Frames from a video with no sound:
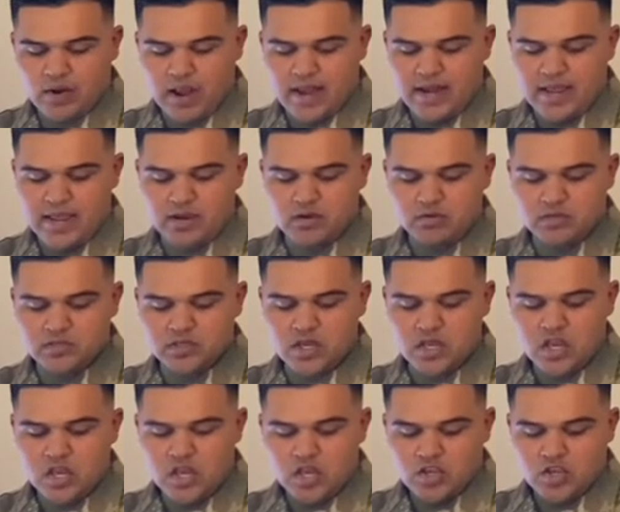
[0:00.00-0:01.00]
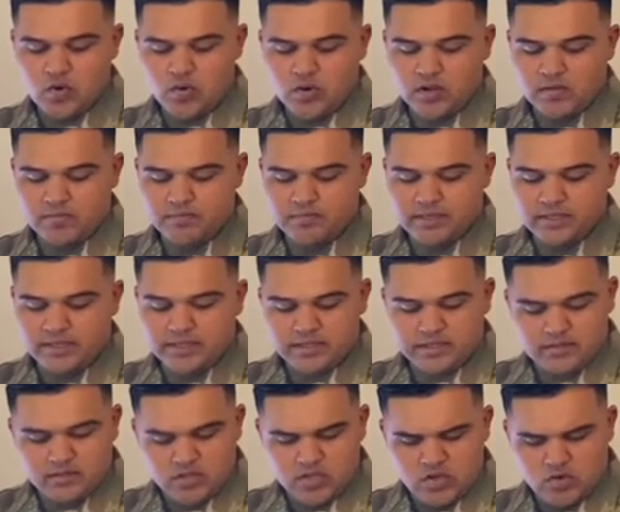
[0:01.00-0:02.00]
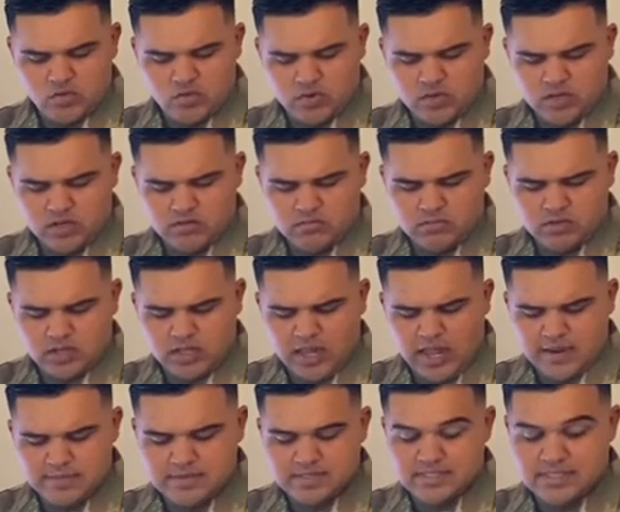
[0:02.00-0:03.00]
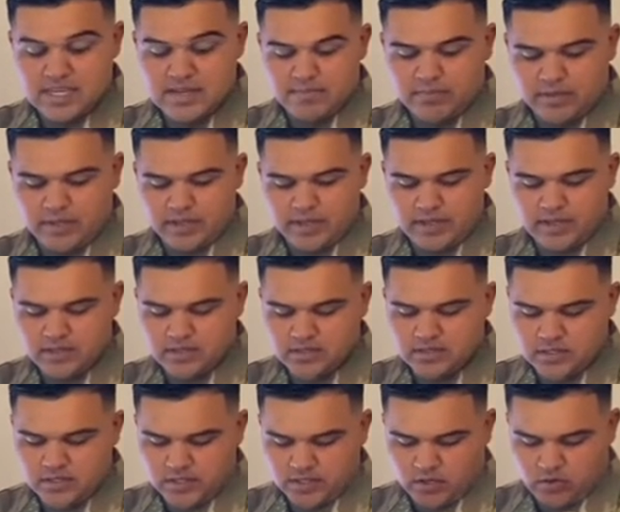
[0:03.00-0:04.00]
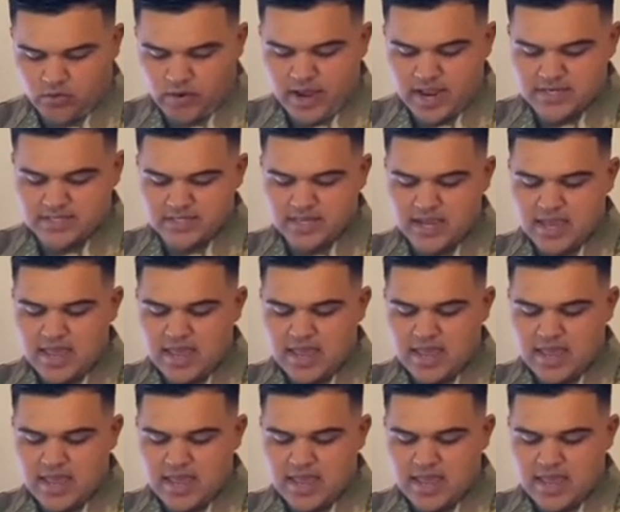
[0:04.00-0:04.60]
angles, you will climb steeply to the crest